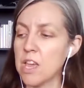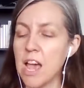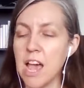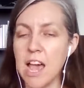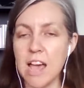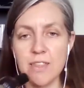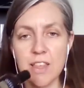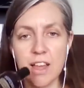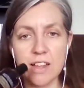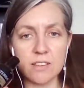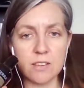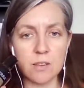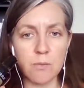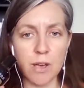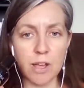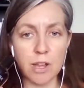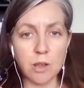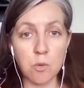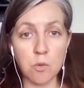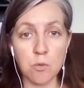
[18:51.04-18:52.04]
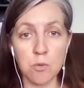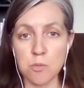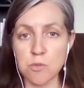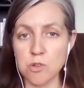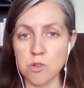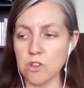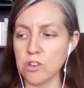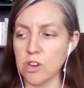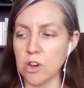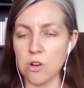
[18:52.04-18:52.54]
And that's available from
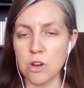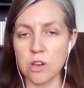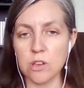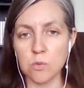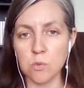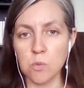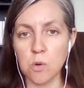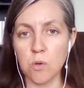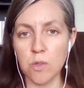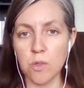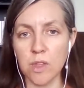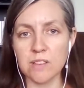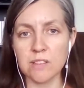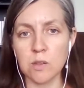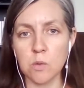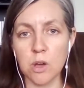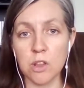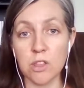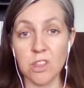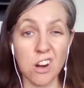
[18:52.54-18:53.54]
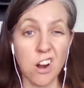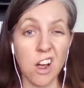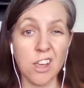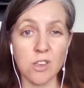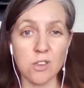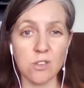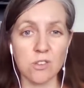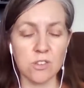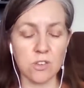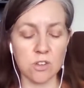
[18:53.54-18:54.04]
doTERRA as well. That's the one that I
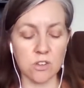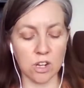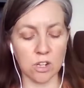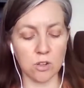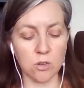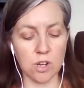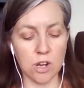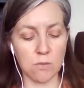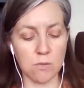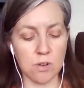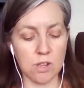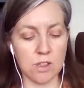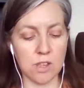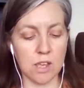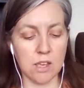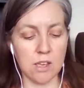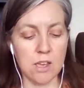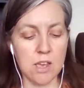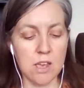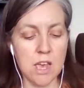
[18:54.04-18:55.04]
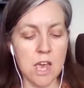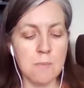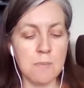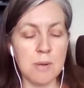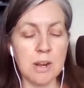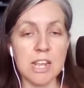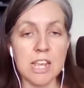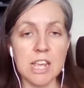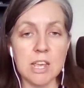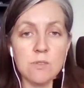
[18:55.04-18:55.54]
use to dilute everything. But
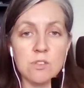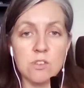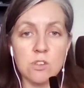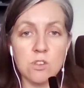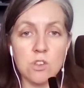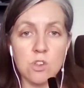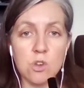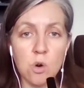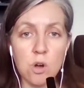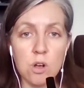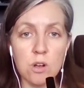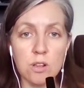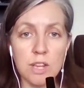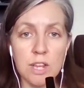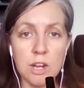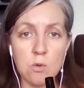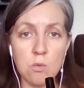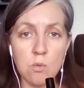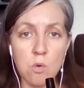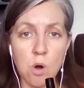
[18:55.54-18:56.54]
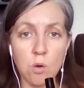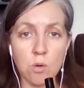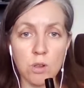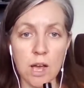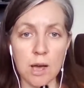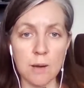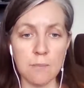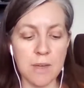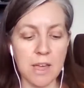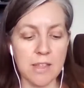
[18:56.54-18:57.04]
it gives you the oil in a
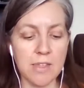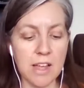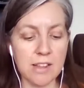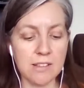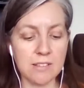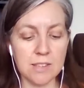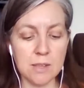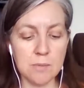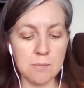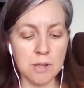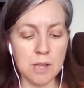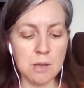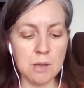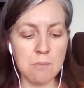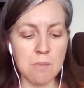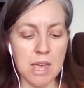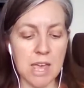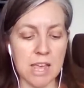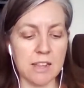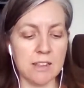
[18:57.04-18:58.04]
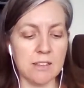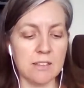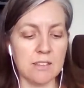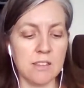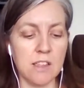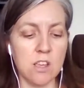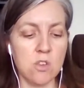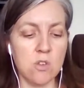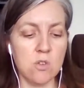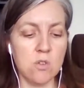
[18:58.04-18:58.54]
roller. And that simply means
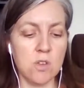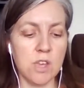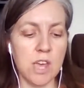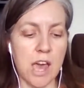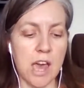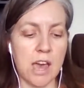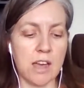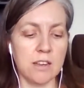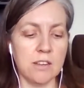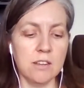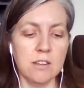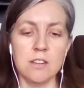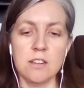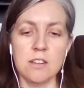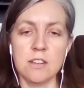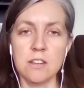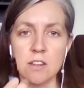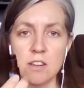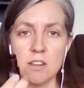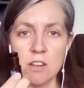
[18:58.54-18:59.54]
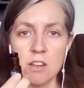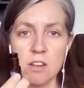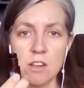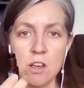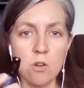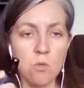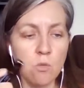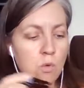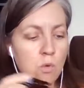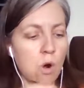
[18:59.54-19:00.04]
that you can
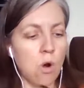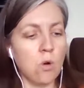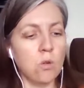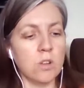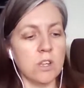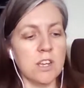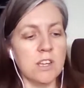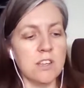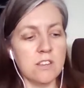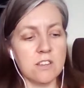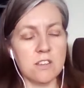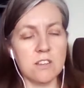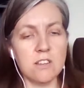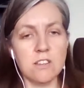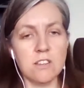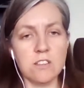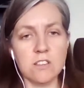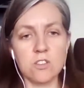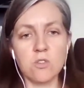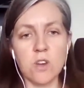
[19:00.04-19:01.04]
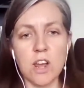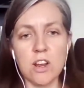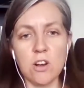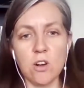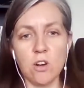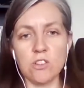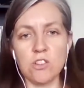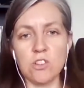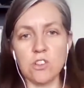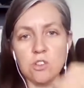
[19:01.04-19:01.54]
roll it straight
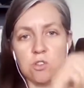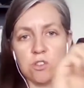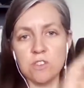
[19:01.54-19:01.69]
onto your